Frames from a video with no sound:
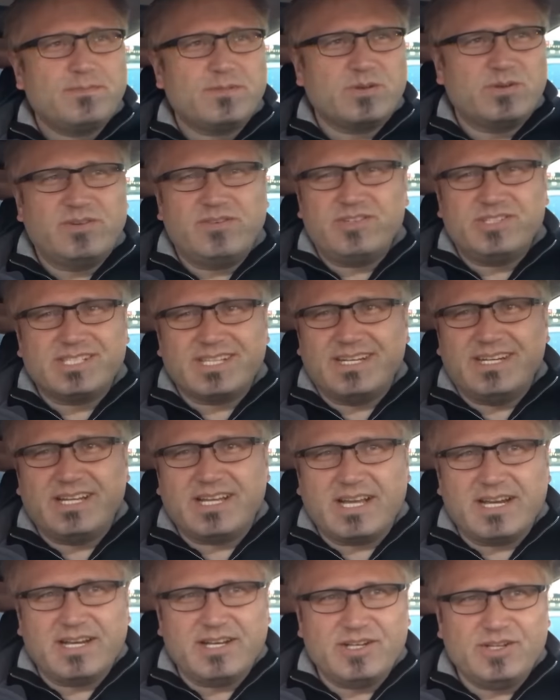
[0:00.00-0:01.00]
whenever there's any
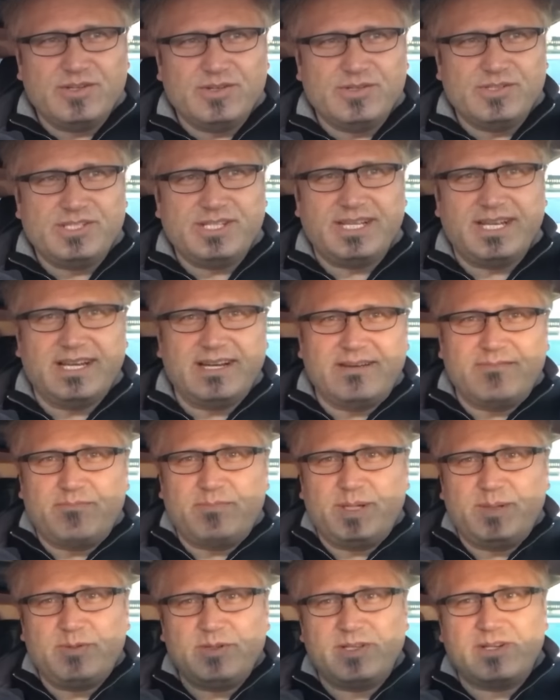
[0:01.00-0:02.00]
kind of news, you get
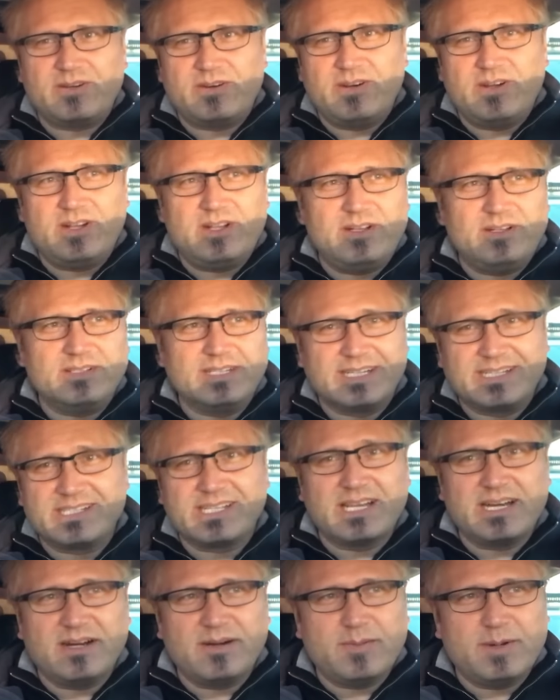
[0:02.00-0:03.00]
people that are all
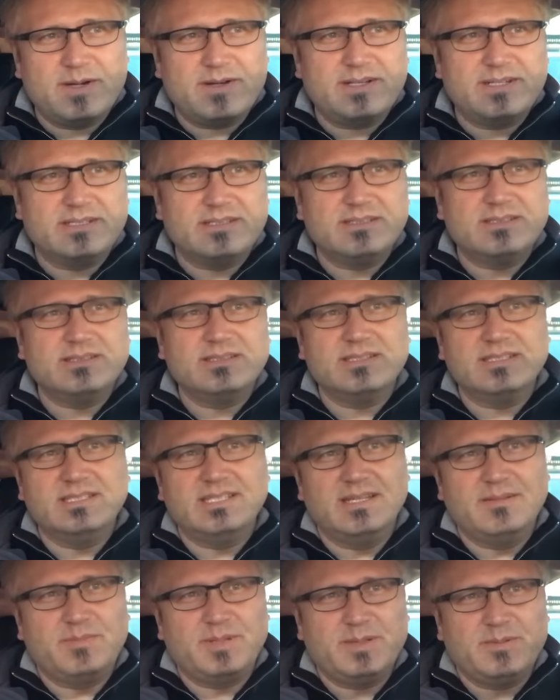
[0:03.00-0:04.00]
excited about it and
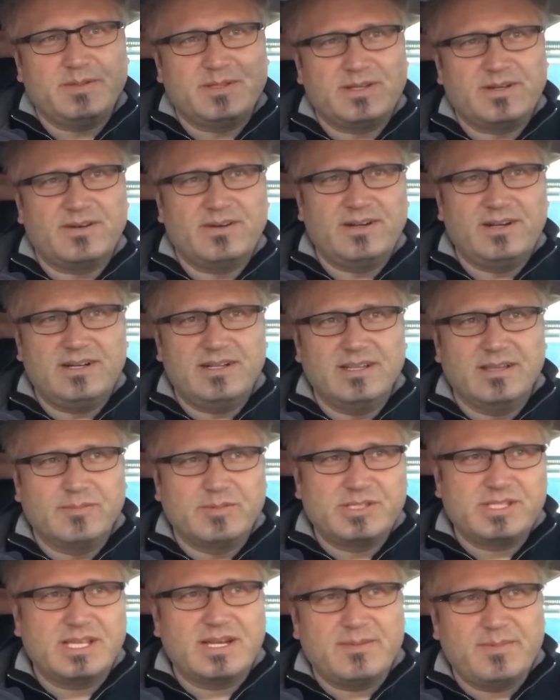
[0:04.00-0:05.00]
then people that are all
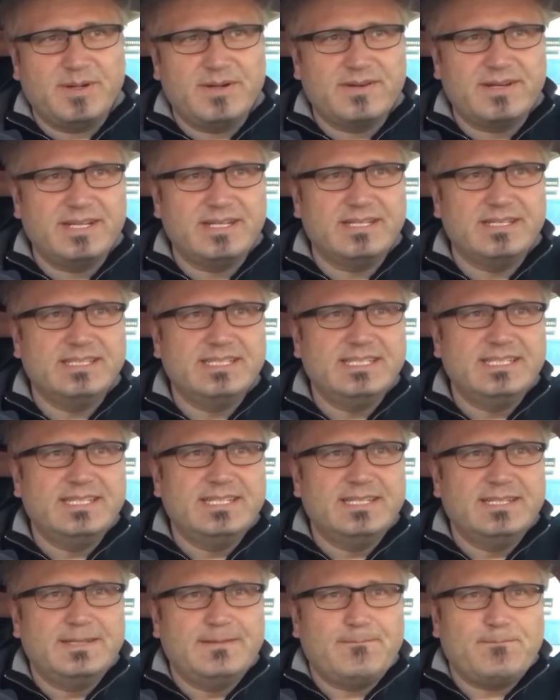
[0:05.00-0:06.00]
upset about it
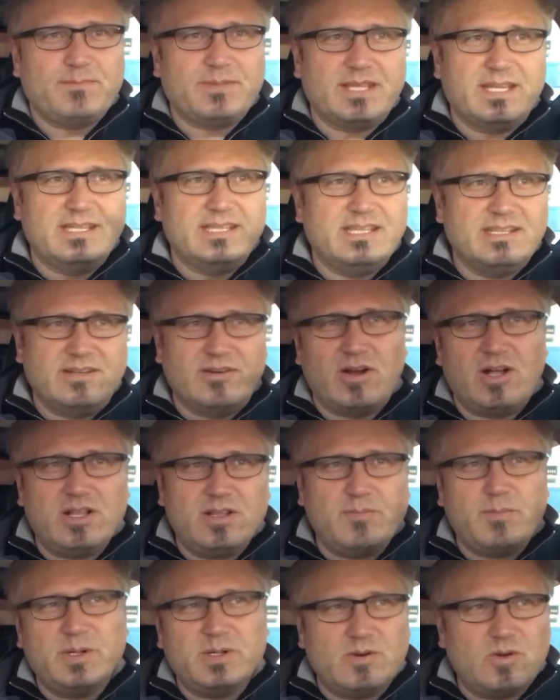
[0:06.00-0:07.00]
and then
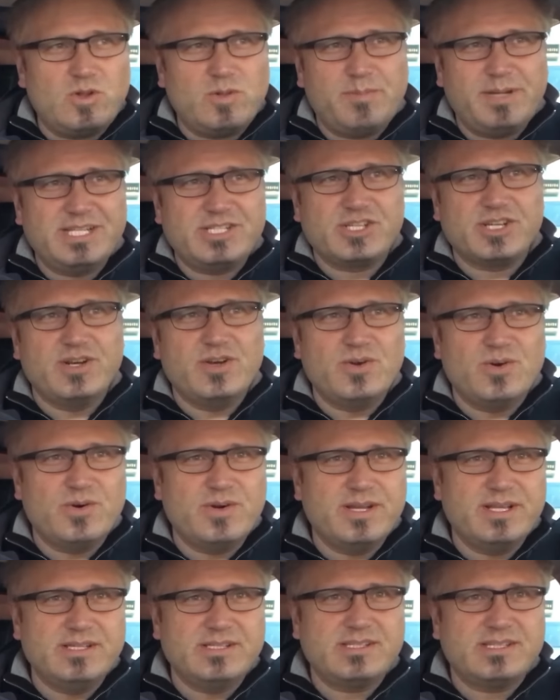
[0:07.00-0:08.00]
all a whole bunch of
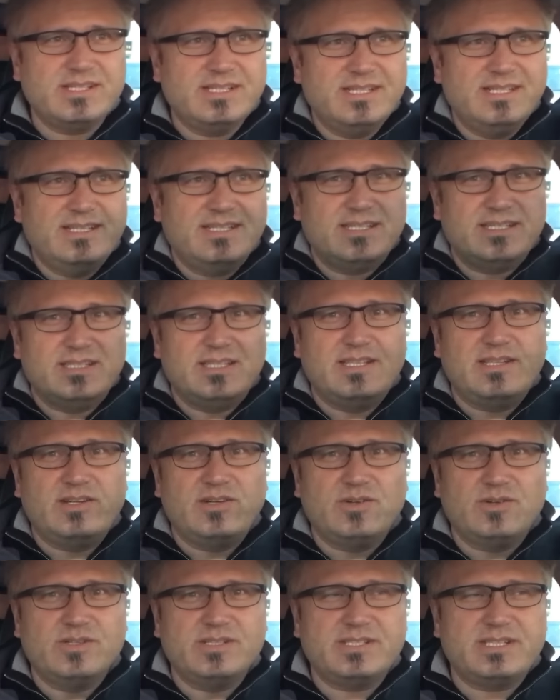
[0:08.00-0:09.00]
noise and then the
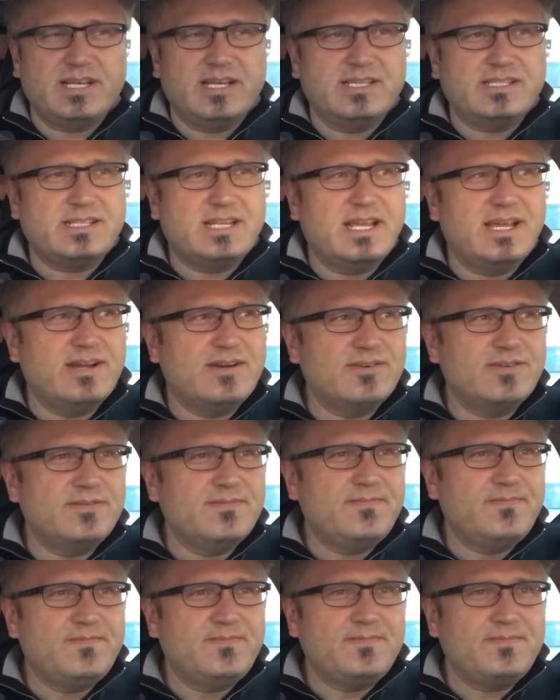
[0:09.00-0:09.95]
noise dies down